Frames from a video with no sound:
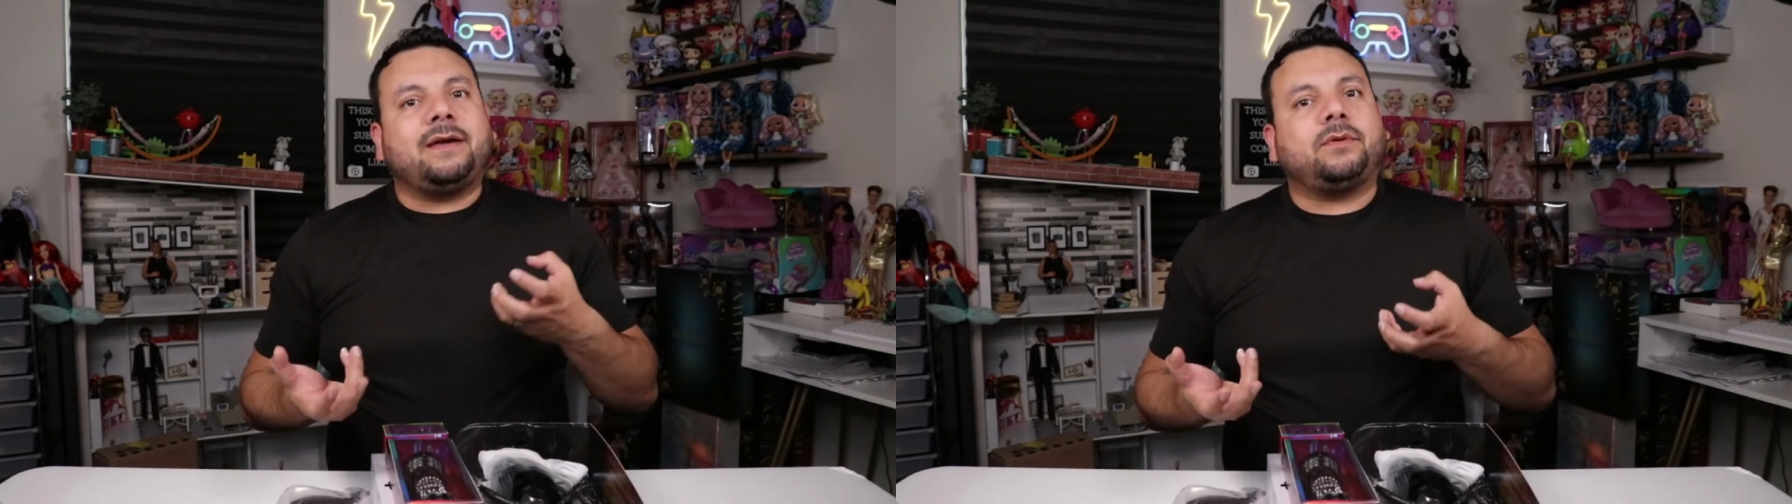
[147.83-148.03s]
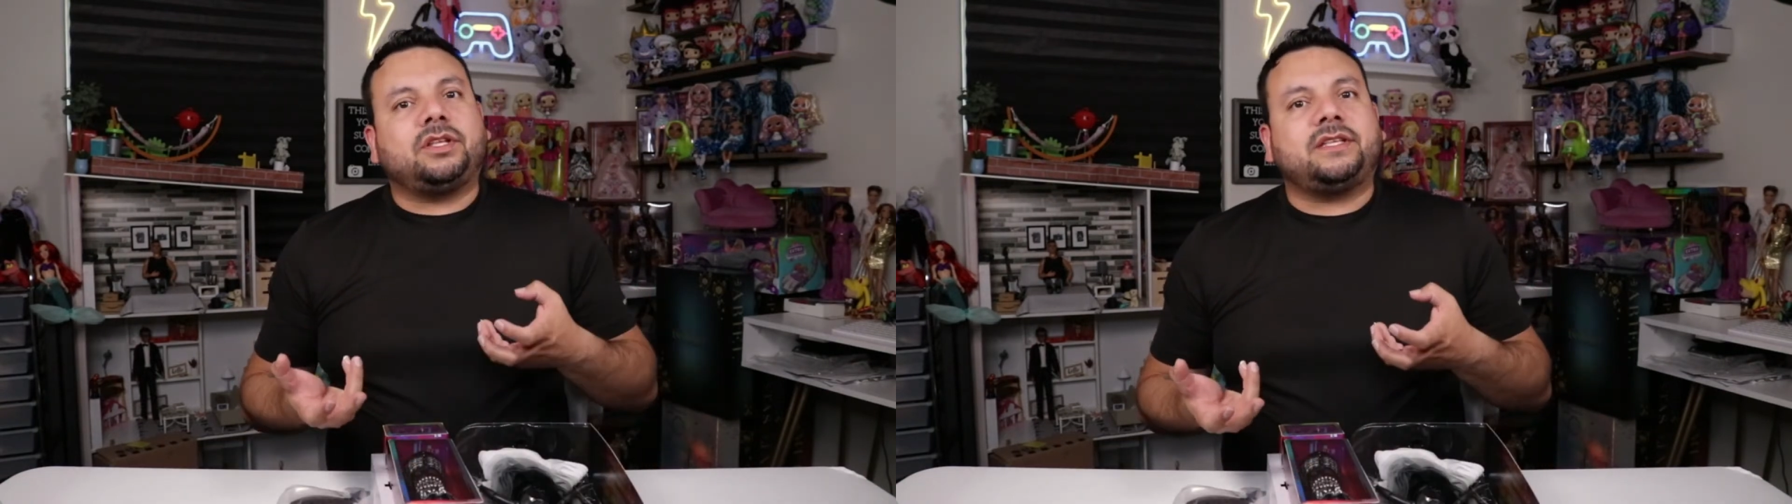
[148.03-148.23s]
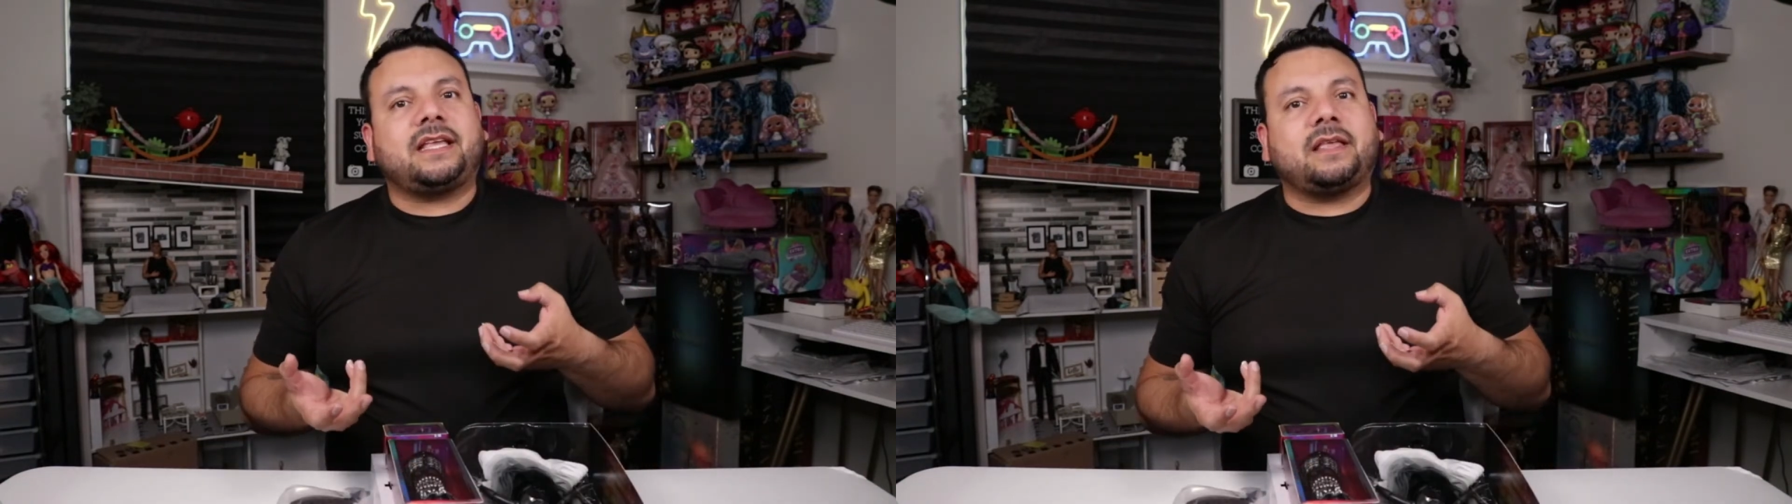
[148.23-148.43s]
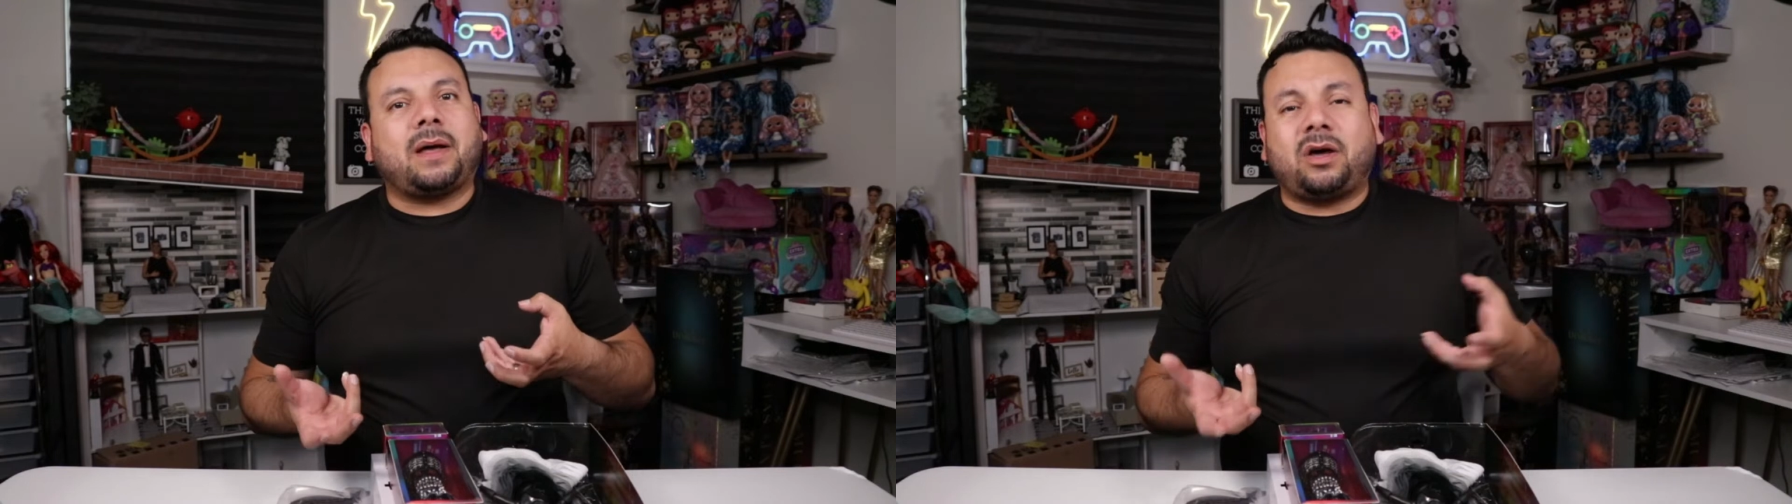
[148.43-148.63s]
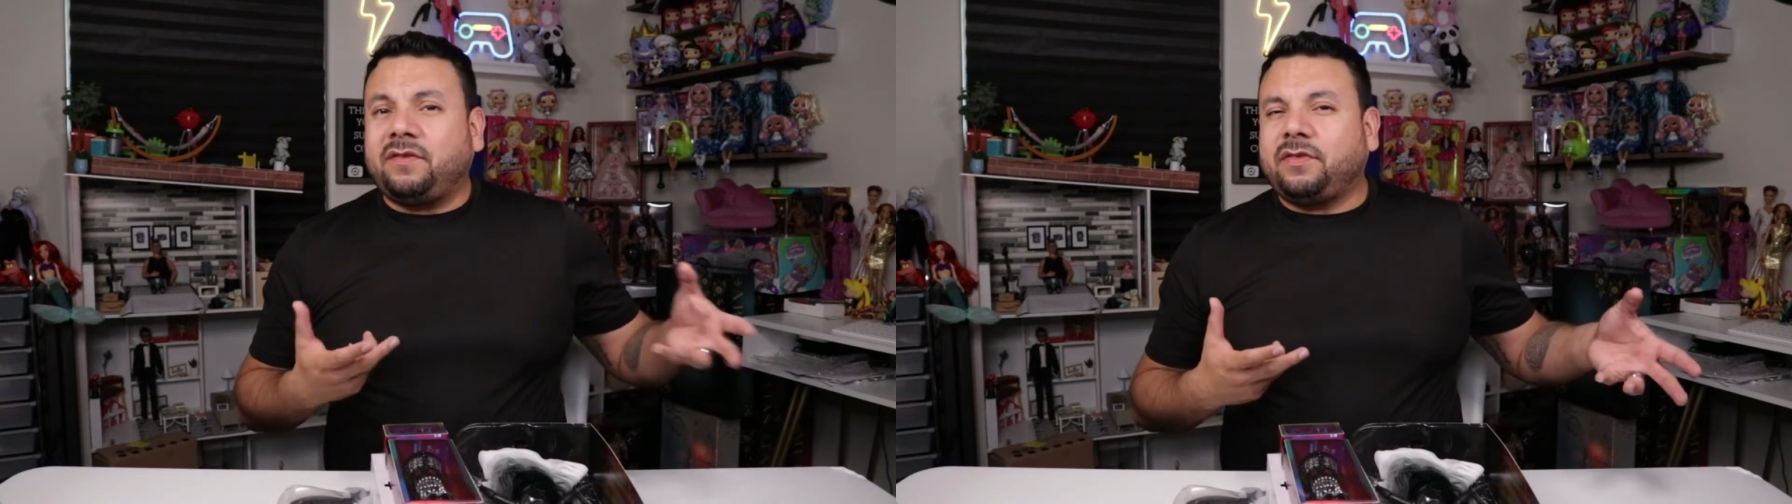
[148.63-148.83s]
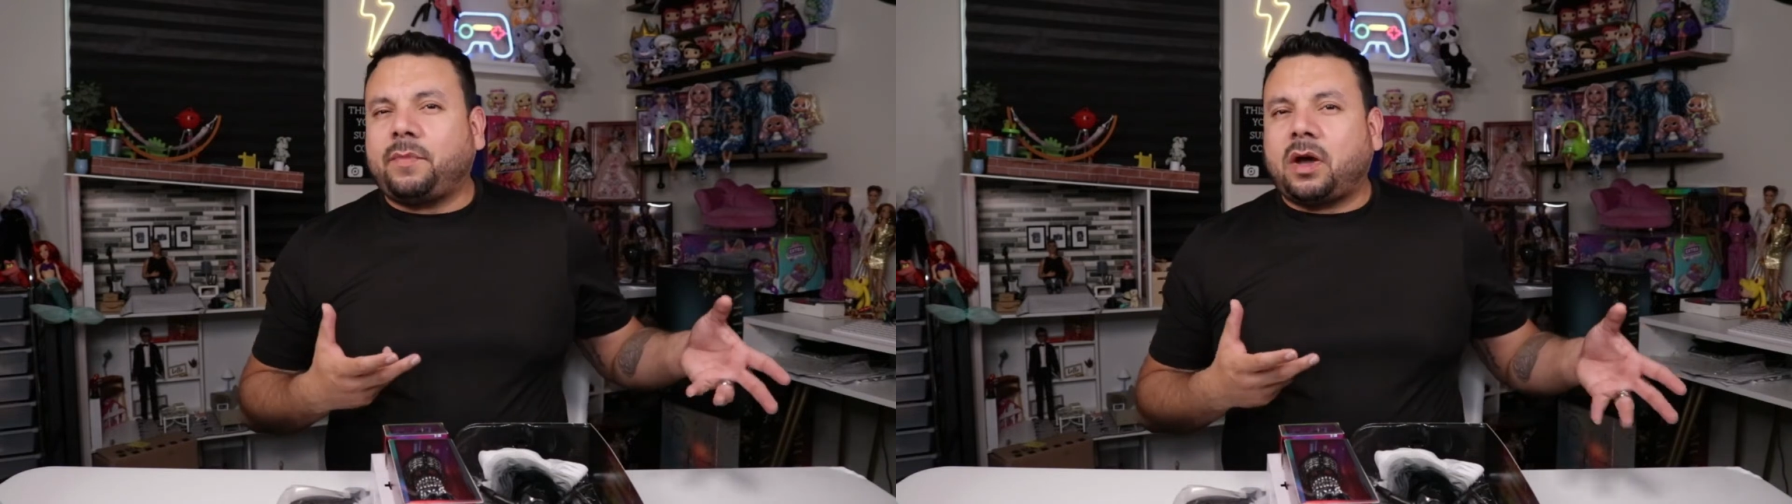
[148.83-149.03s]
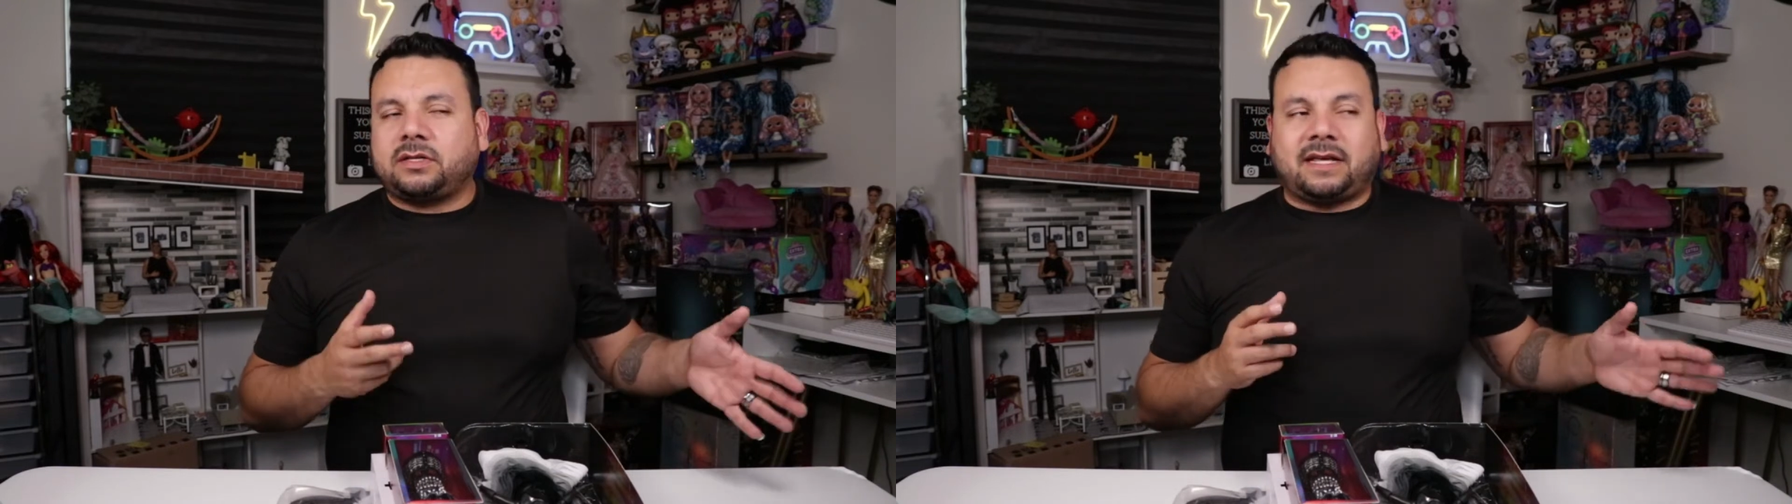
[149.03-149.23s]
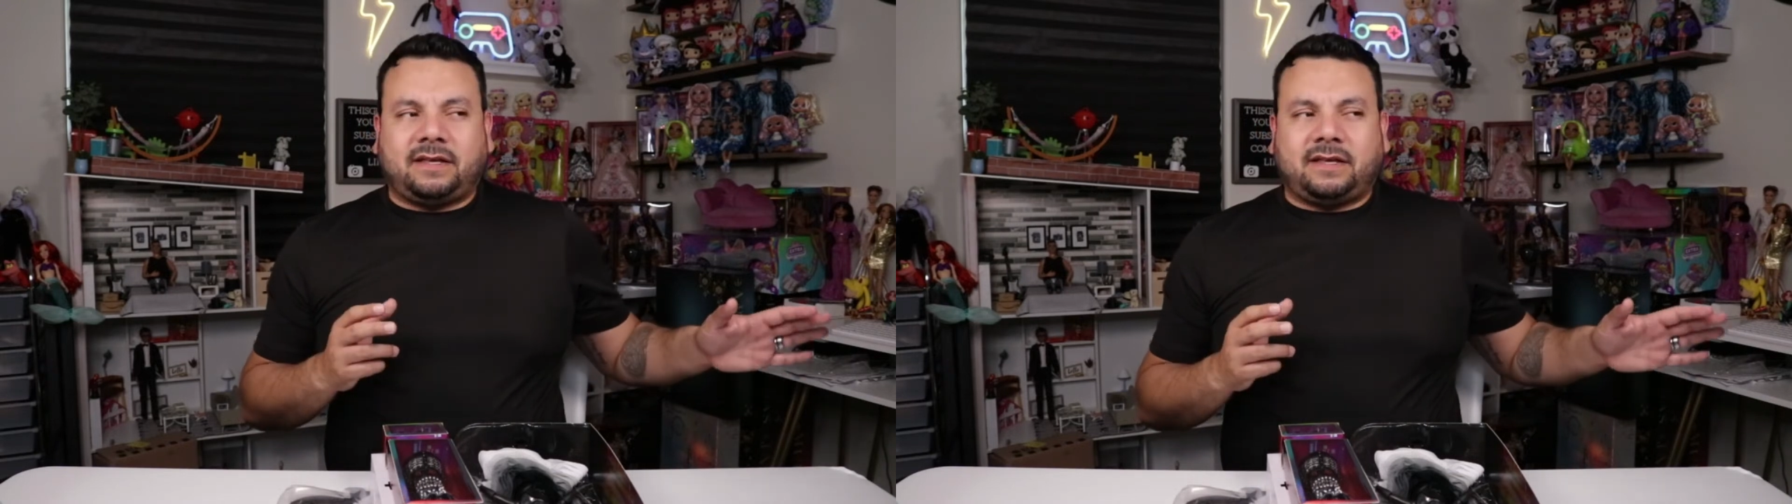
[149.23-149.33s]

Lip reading: able to take them out of the box,